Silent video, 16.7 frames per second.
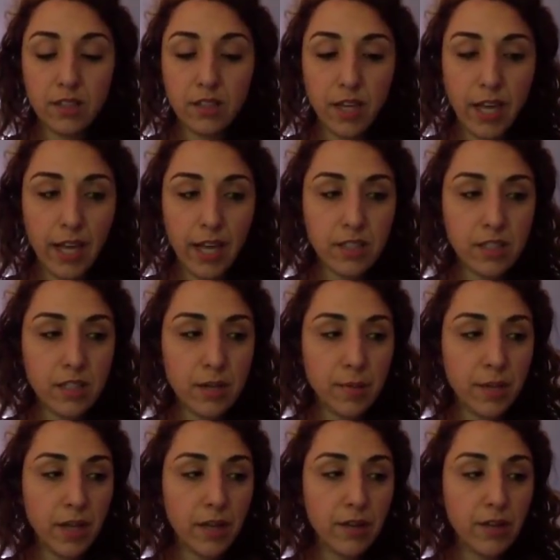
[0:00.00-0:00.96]
And
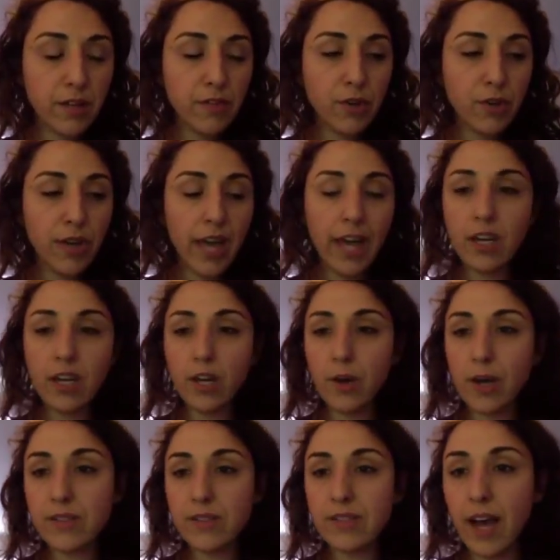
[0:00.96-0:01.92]
if you can go
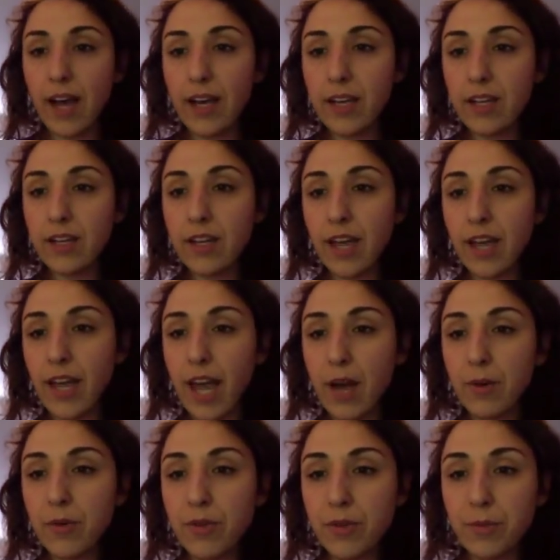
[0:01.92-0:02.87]
outside and hang
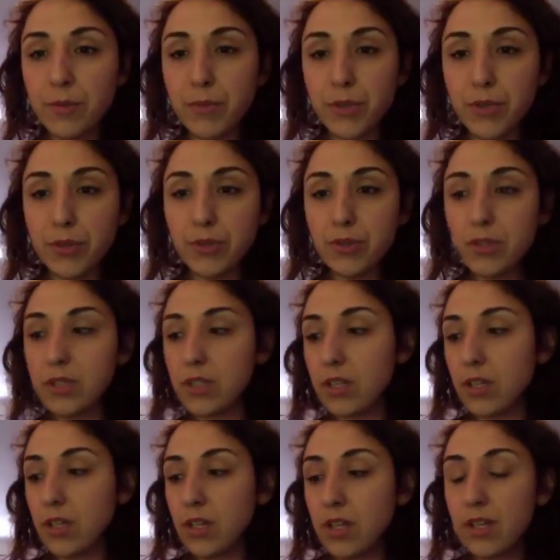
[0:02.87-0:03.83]
out with the moon
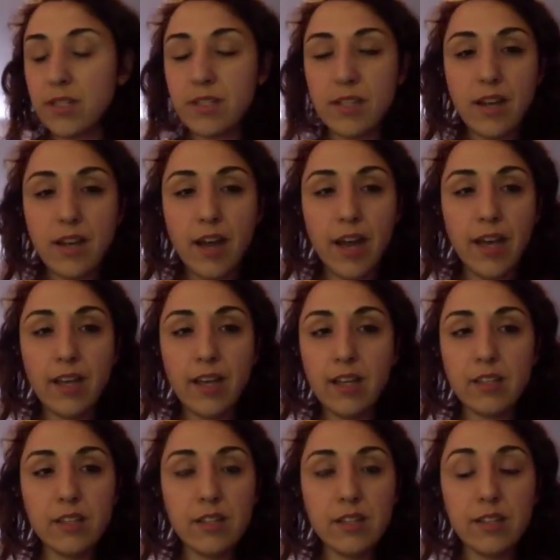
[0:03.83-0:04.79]

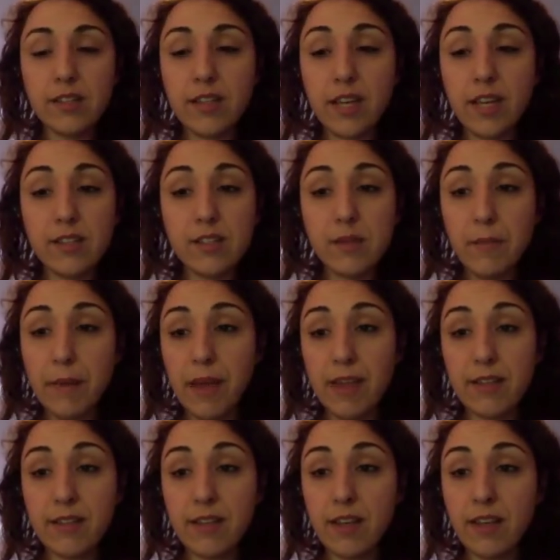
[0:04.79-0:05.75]
tonight, that's
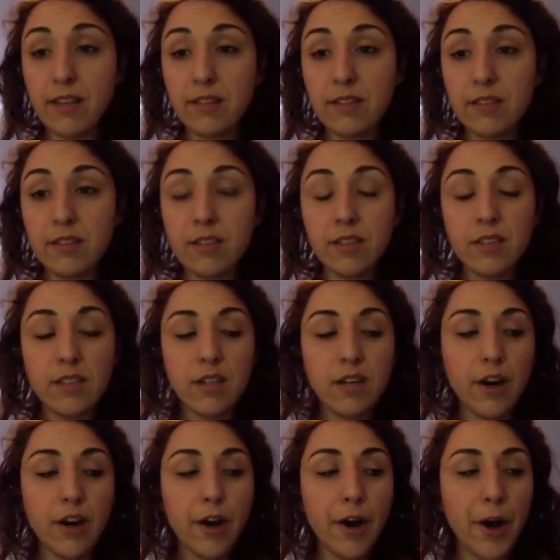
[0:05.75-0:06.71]
amazing.
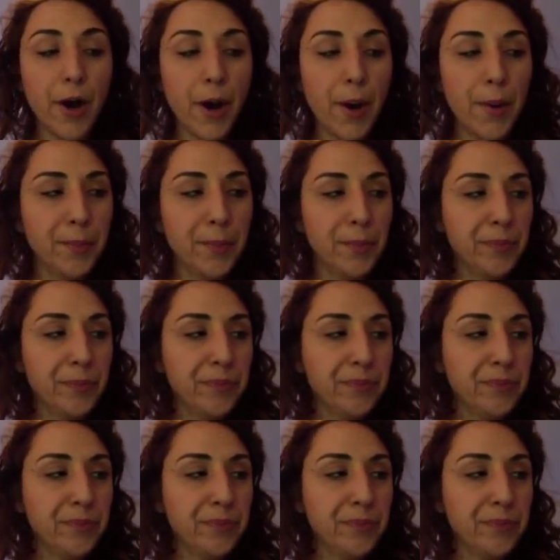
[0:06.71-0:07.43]
I'm